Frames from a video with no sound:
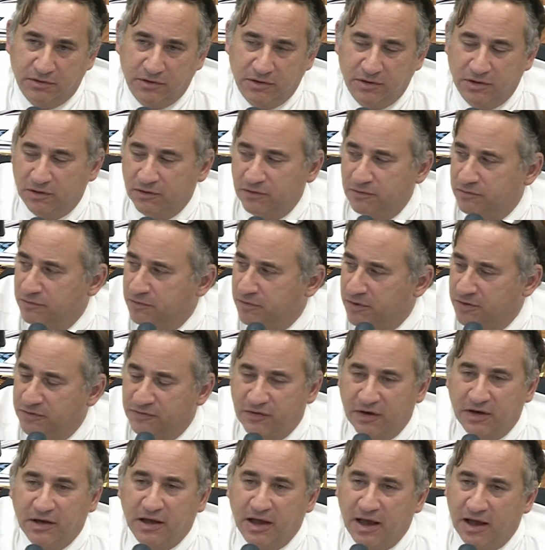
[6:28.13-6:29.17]
you know,
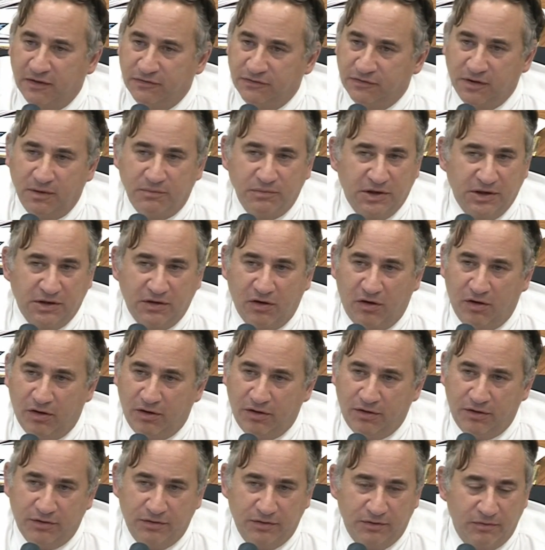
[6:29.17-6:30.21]
sending out something to
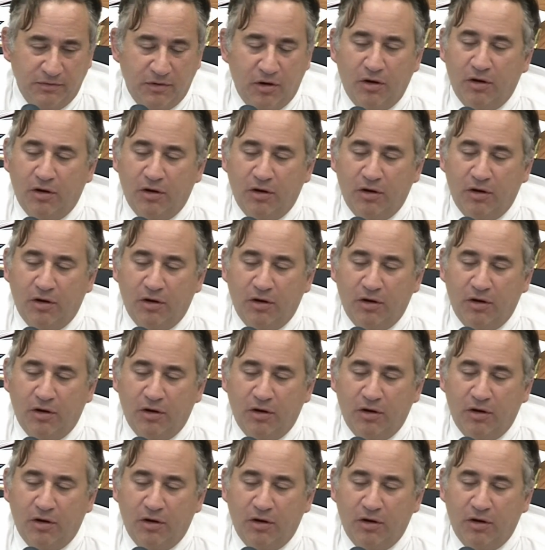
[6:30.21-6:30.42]
all the,